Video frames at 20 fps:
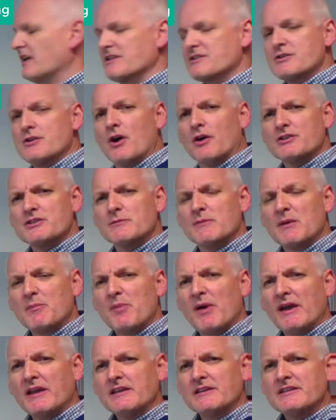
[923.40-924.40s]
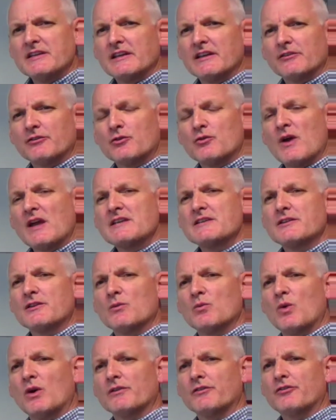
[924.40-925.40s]
is not to be painted is greater
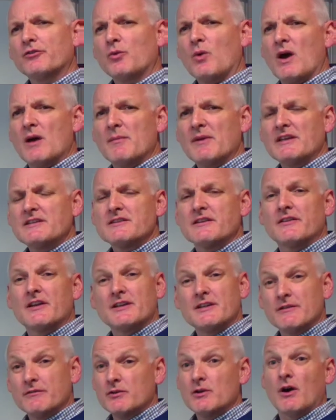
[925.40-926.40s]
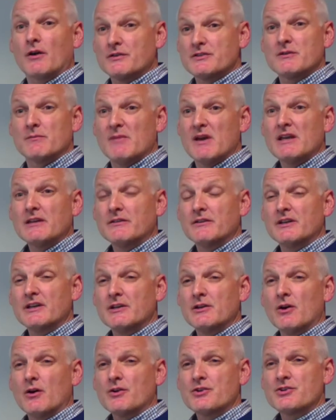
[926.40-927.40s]
than 1 square metre, then you've got to make the
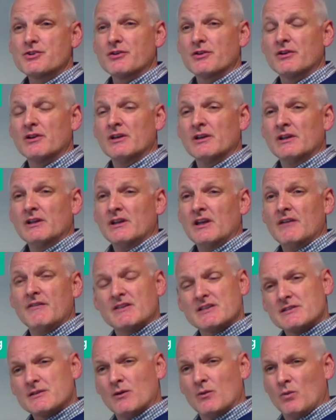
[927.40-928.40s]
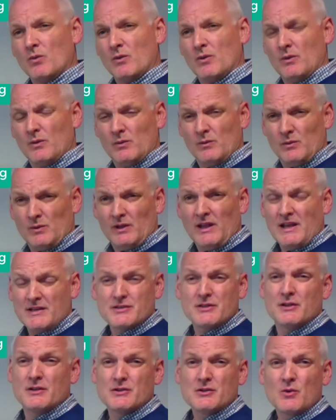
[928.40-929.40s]
deduction. If it's less
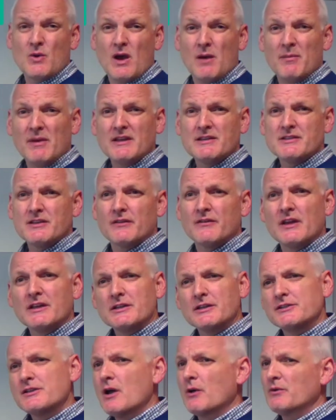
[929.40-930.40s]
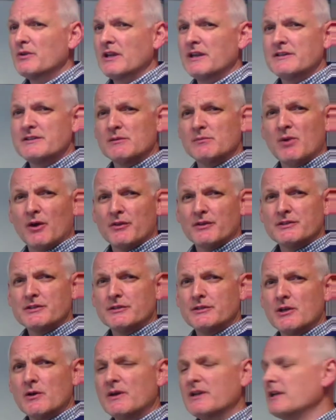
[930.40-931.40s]
than a square metre, then you don't need to bother
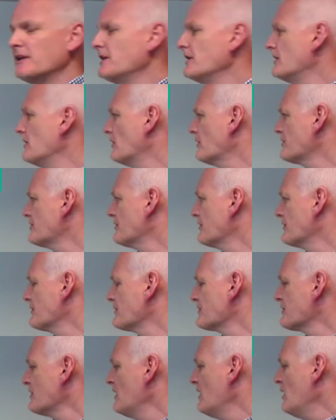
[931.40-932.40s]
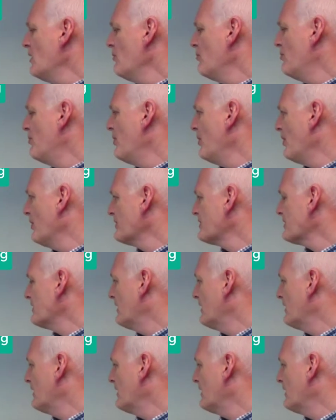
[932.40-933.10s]
to do any deductions. But